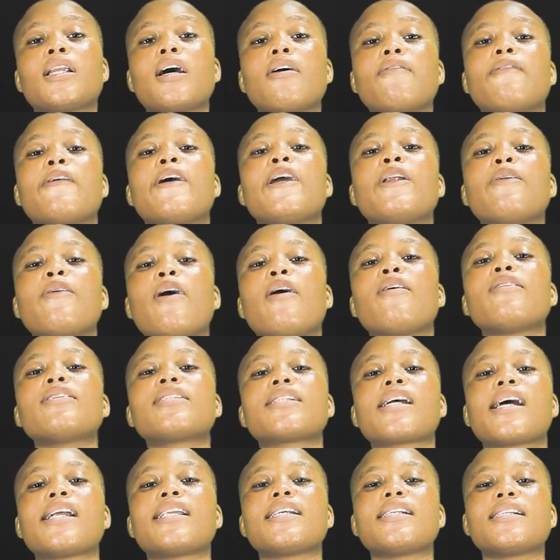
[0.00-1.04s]
Therefore, anyone who
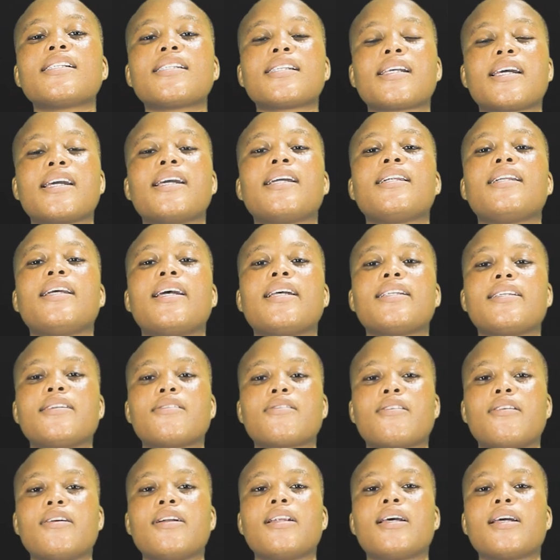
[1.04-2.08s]
studies aliens
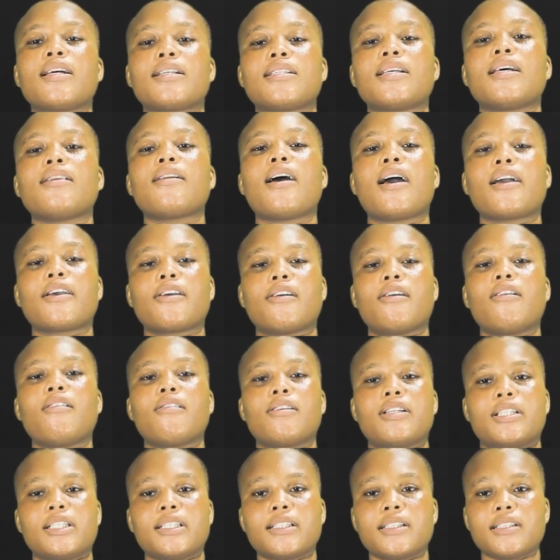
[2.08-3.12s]
is called a
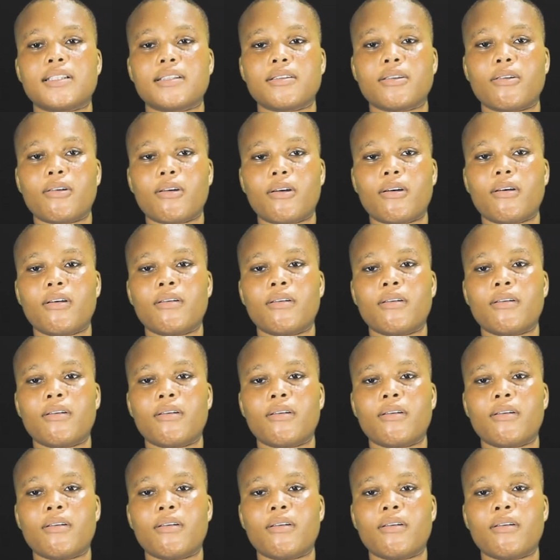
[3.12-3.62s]
xenoarchaeologist.